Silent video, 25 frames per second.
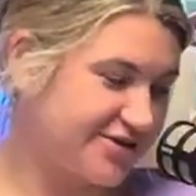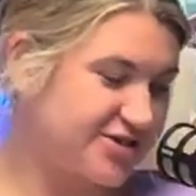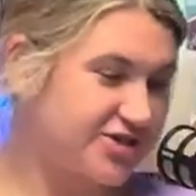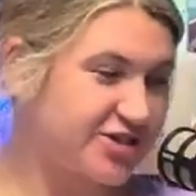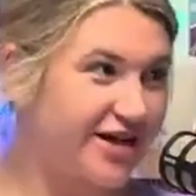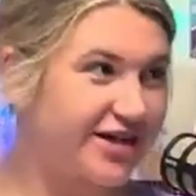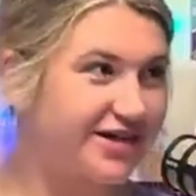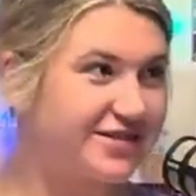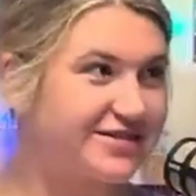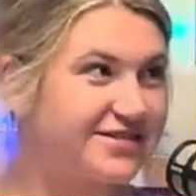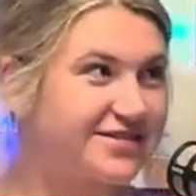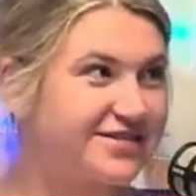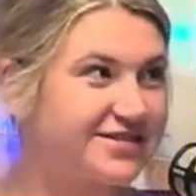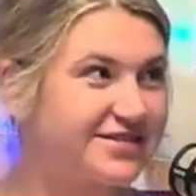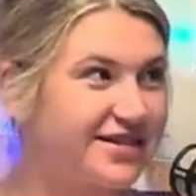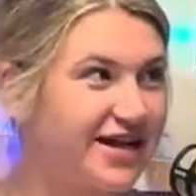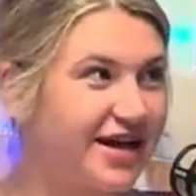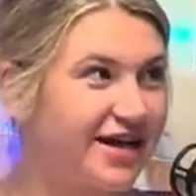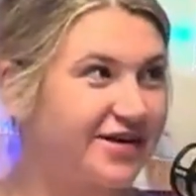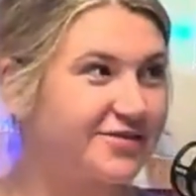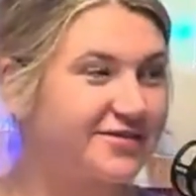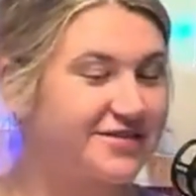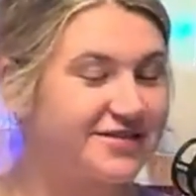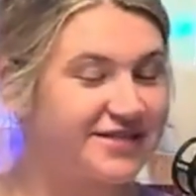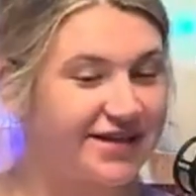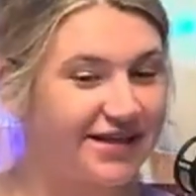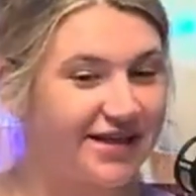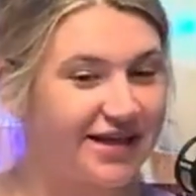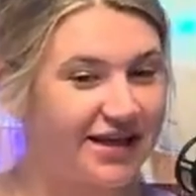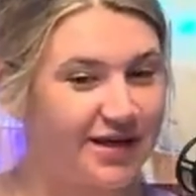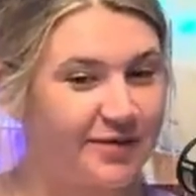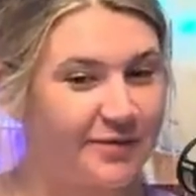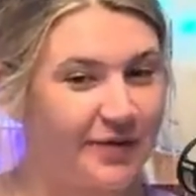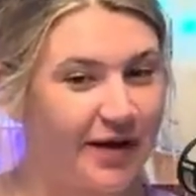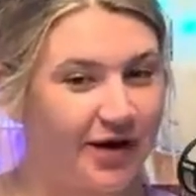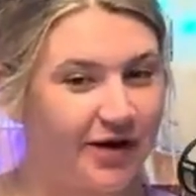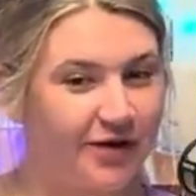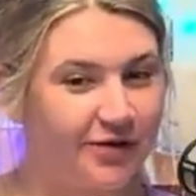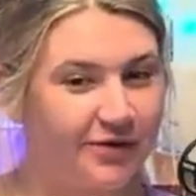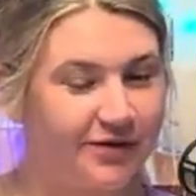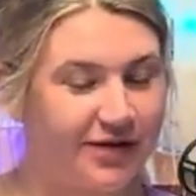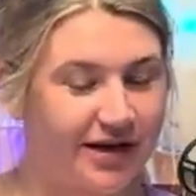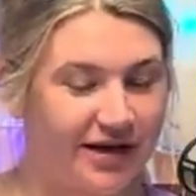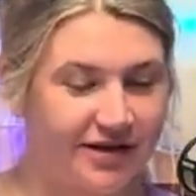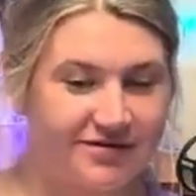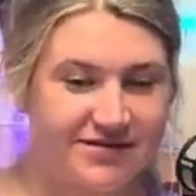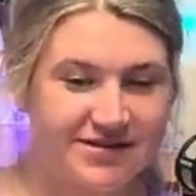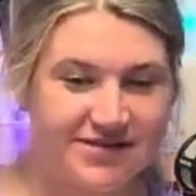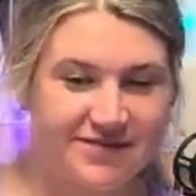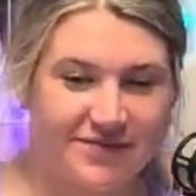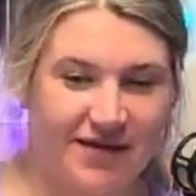I was thinking about when I